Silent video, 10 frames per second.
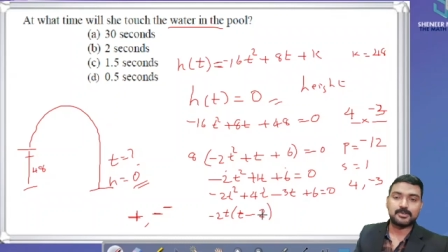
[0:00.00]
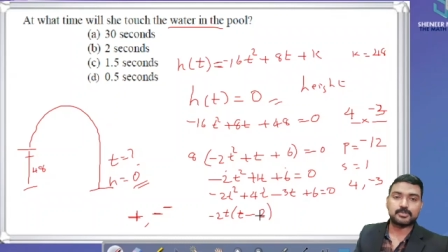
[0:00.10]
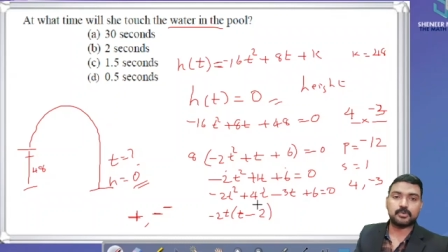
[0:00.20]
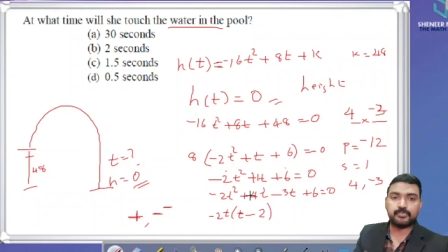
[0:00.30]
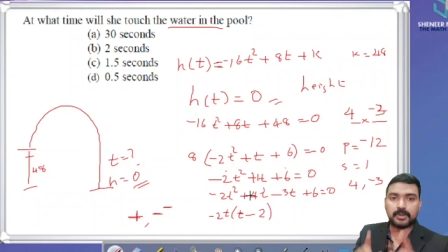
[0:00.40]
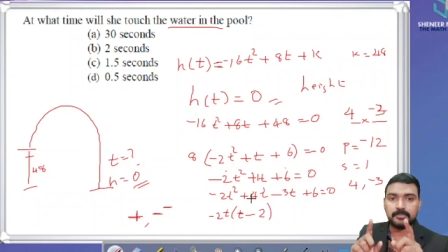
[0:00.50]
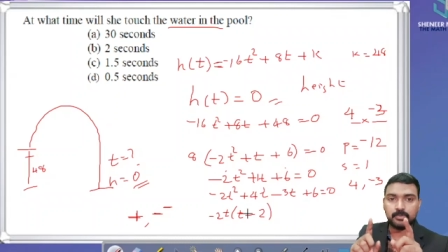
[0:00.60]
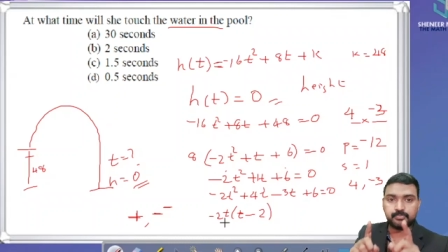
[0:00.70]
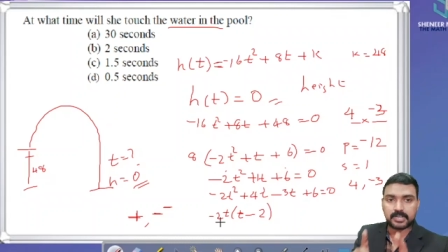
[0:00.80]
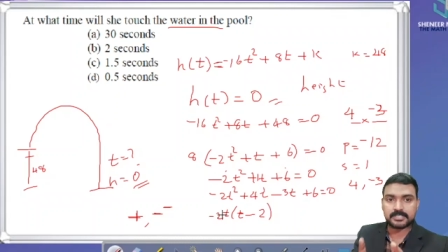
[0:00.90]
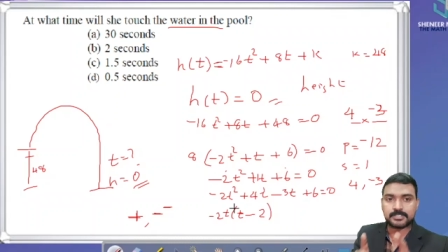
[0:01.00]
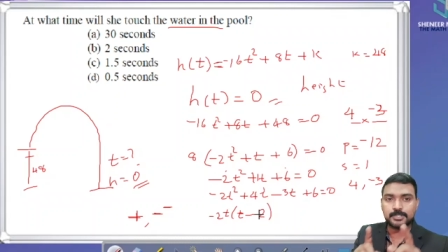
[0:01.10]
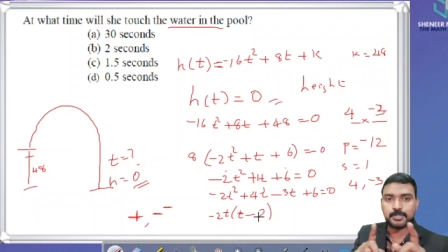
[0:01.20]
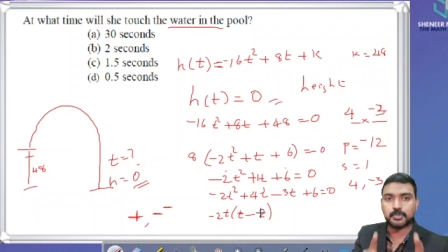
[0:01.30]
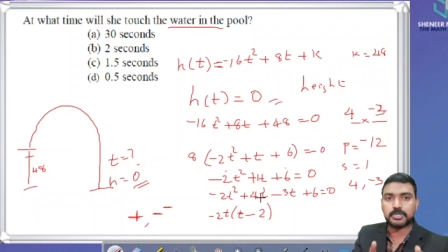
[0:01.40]
So from the first
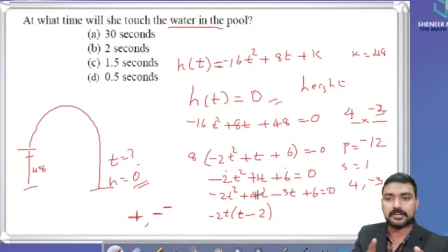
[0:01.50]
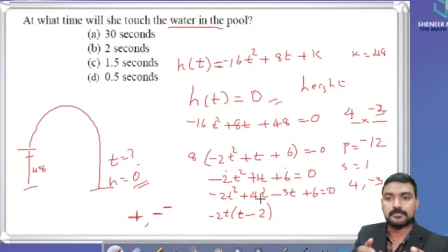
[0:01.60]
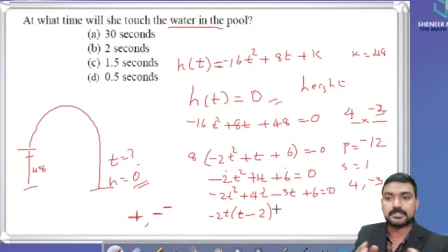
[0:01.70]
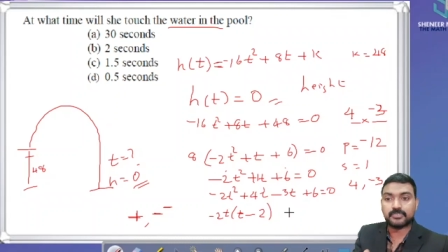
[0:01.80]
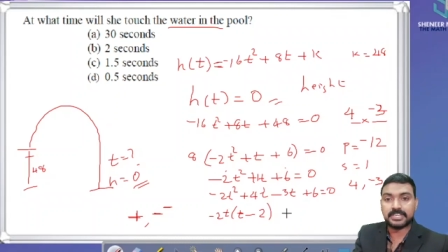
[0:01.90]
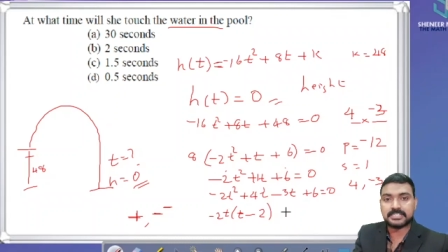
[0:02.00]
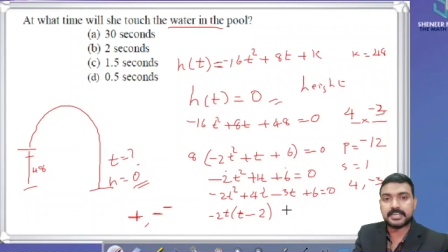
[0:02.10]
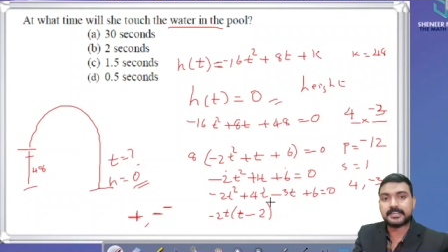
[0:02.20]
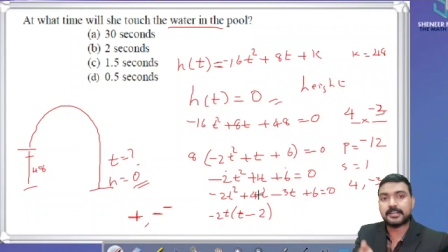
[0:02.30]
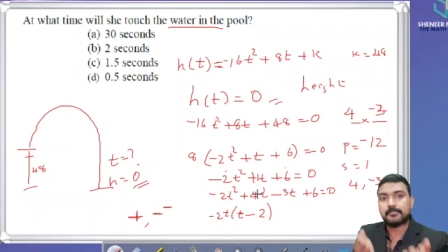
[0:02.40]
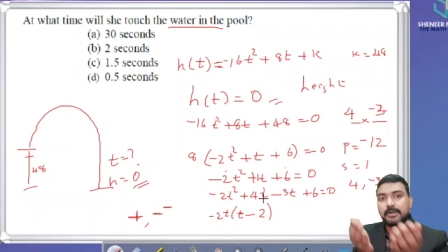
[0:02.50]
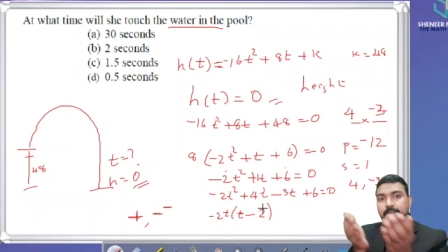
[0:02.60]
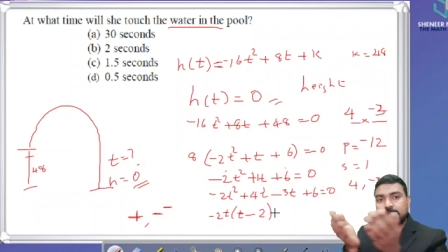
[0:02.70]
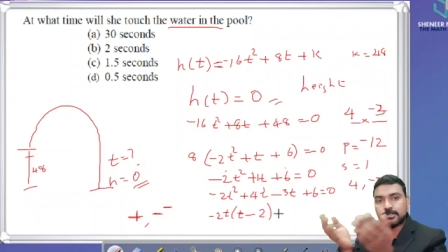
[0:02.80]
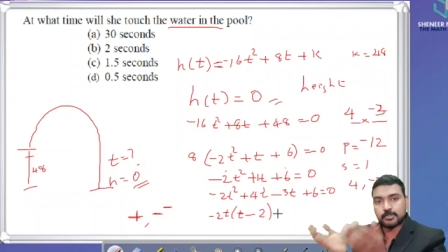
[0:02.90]
two terms we taken
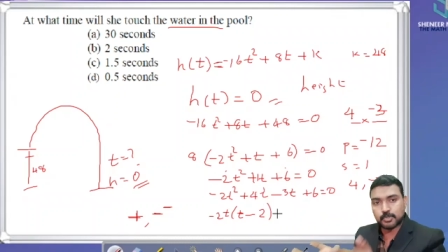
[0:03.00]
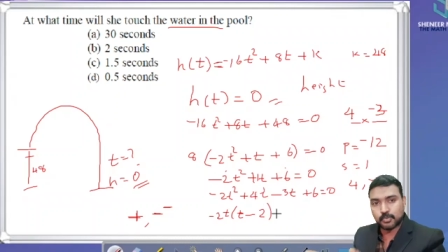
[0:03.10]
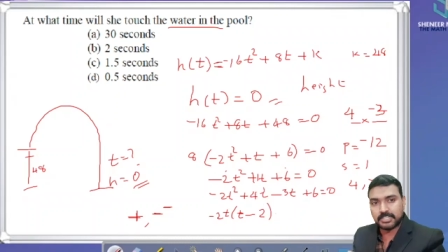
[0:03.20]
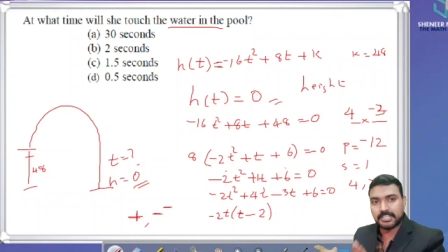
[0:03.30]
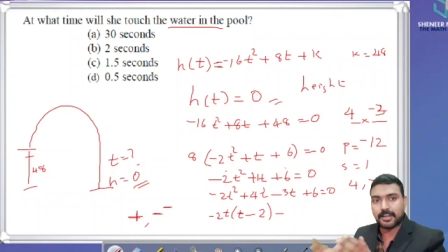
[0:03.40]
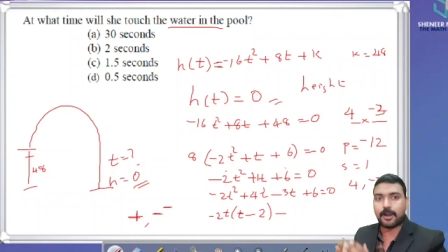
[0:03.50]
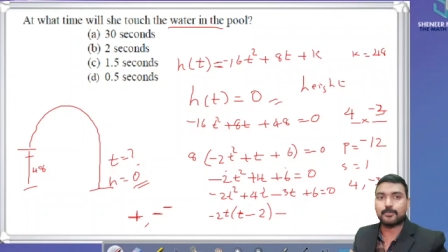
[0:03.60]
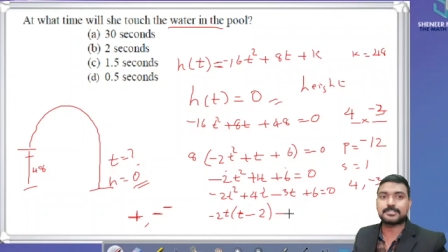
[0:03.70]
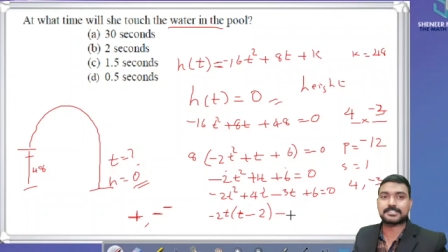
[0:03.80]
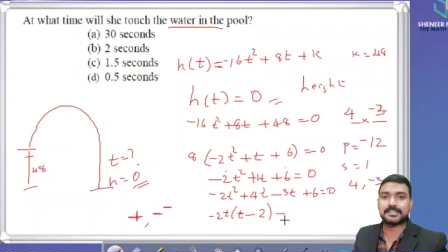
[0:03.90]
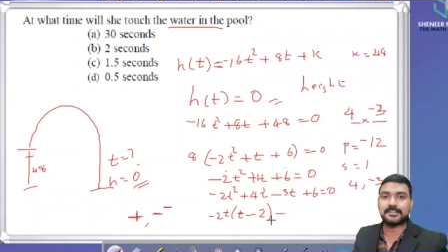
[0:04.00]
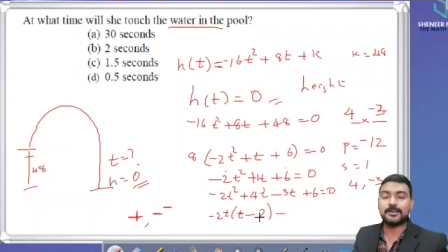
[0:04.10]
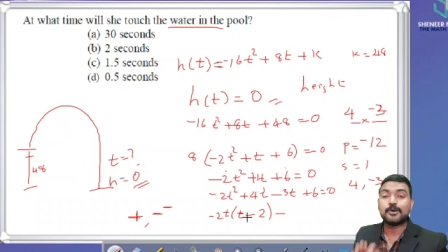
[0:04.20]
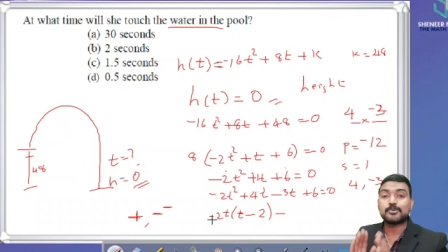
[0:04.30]
minus 2t outside,